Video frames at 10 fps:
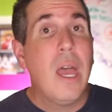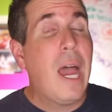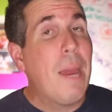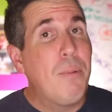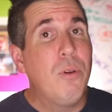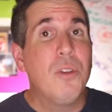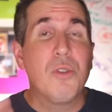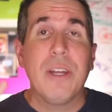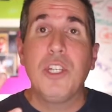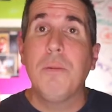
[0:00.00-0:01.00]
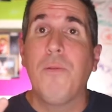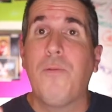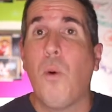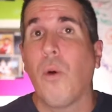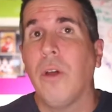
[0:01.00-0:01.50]
Hypergrowth strategy number
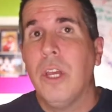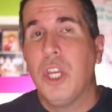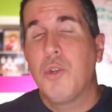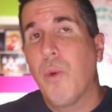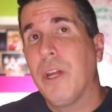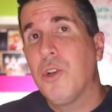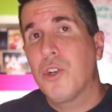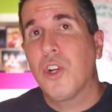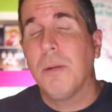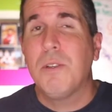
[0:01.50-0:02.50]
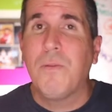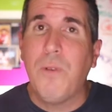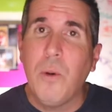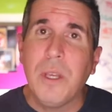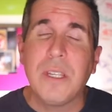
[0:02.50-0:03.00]
4 is where your startup is
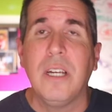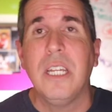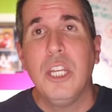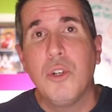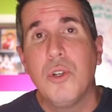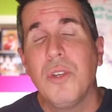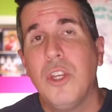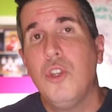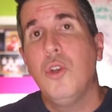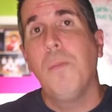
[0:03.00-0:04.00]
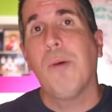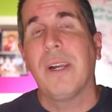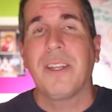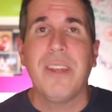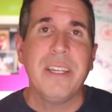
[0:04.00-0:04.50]
focused on introducing new
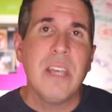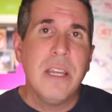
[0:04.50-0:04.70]
product lines